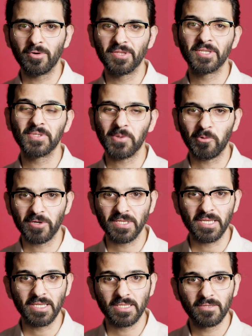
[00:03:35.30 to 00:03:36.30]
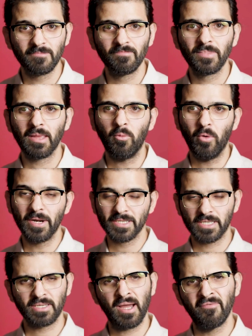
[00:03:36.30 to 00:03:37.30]
where the source is. Where
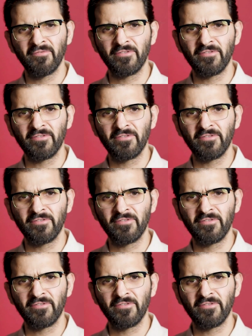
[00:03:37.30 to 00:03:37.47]
does it come